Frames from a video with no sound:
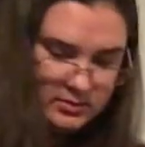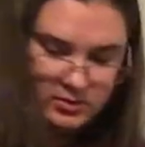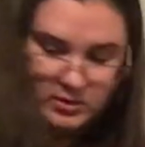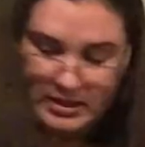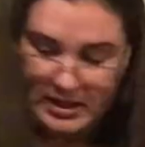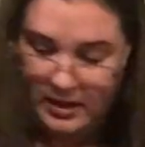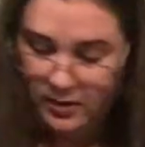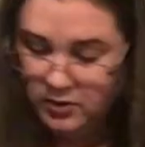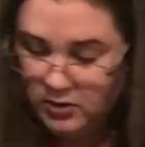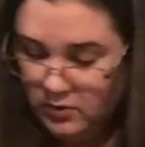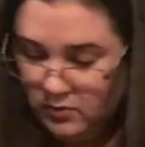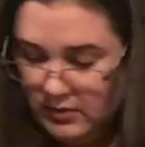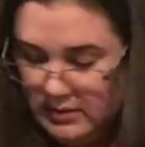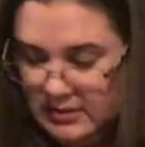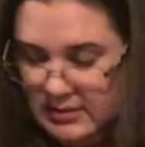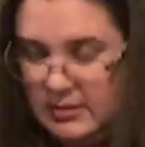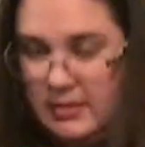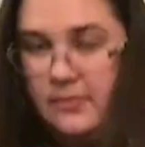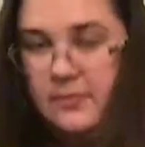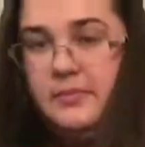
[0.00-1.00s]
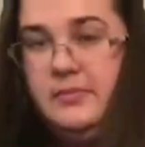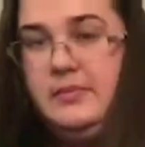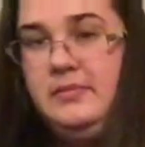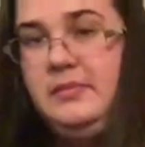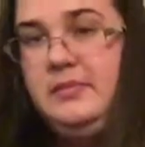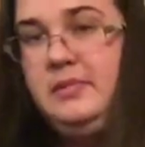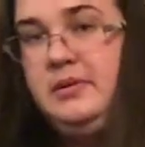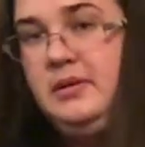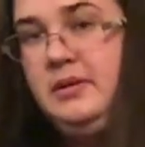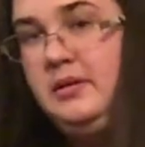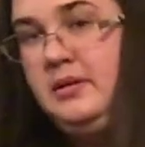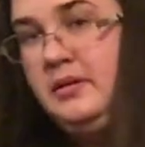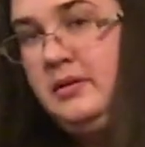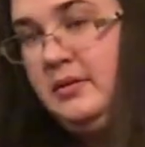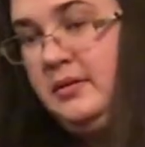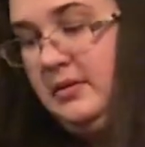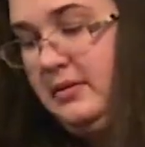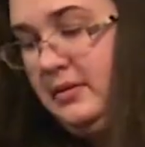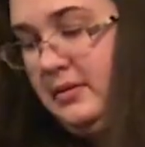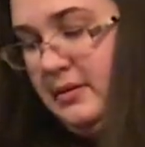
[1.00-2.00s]
Now you want some.
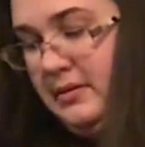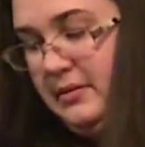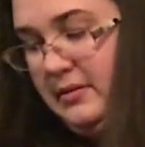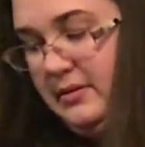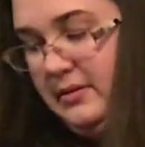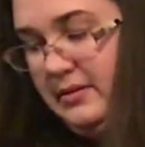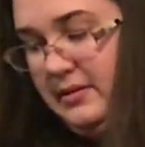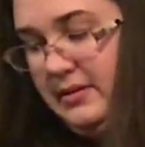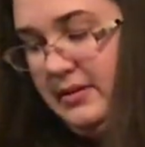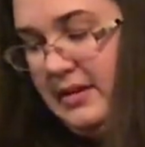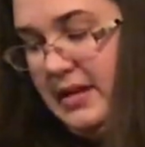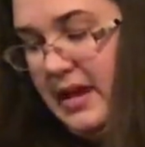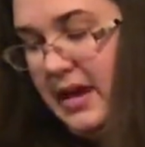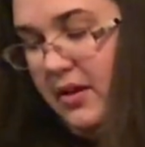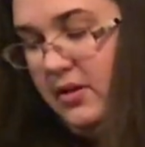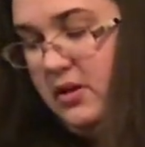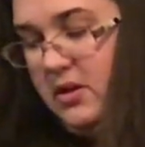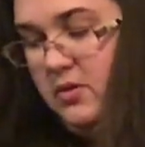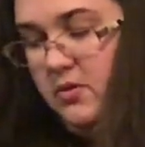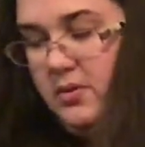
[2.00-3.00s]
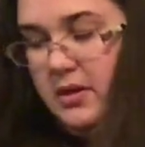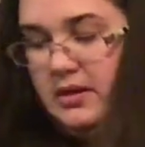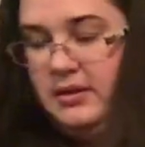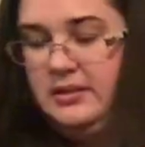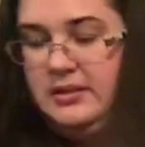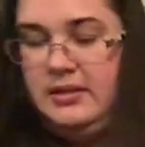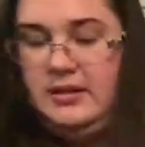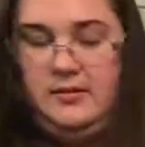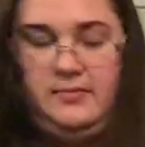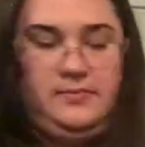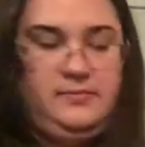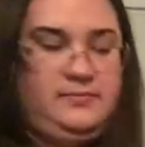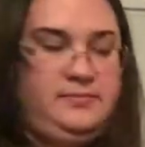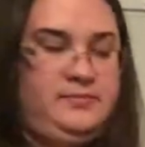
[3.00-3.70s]
Now you want some.